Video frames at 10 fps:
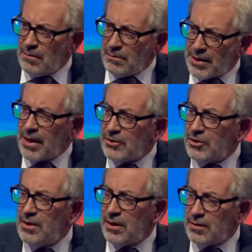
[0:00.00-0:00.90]
but
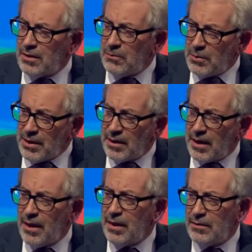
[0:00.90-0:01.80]
actually I think we
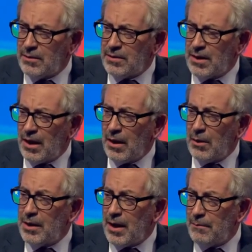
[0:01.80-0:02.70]
can set
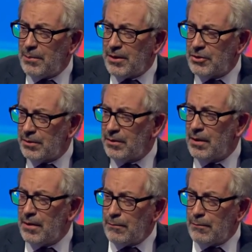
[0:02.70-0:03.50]
out an ambition